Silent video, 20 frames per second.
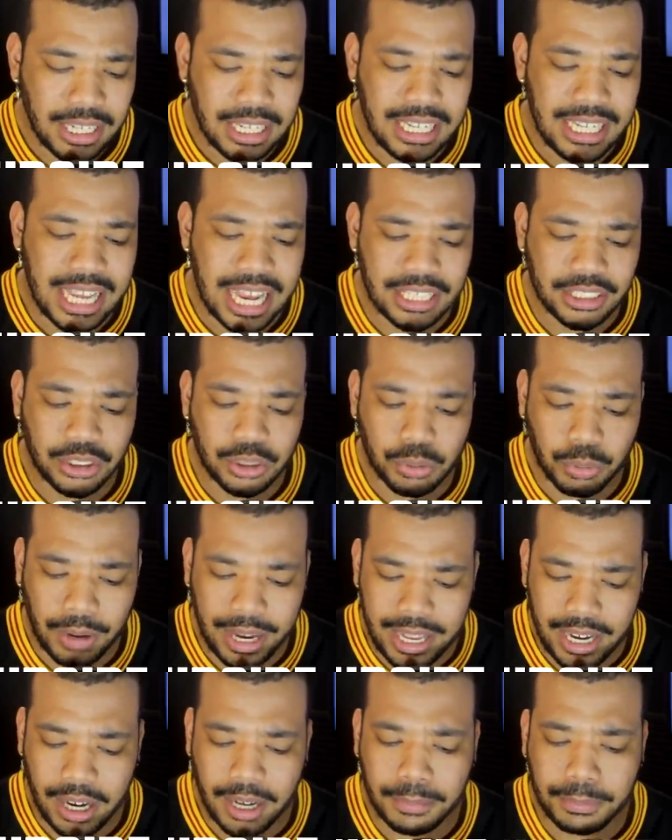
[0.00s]
He has
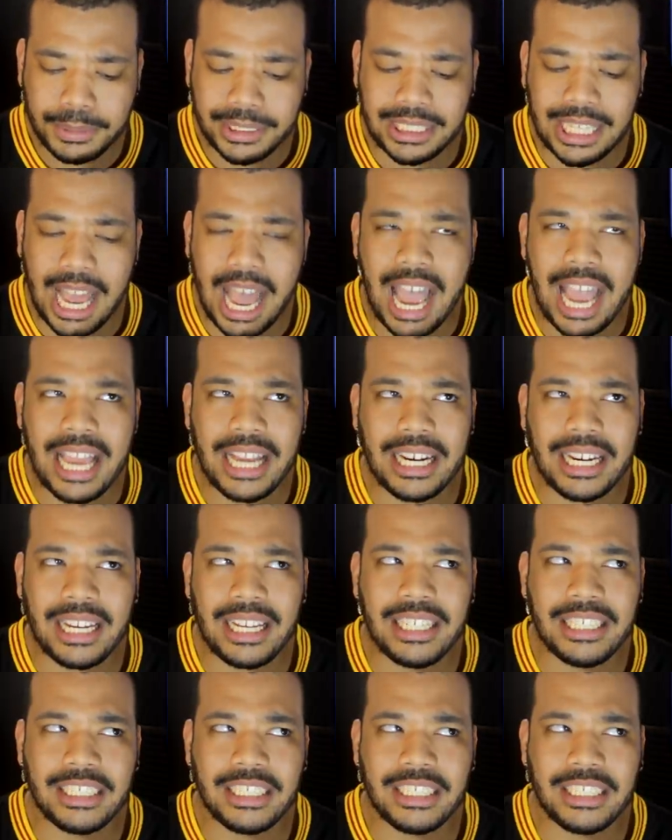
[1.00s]
great upside,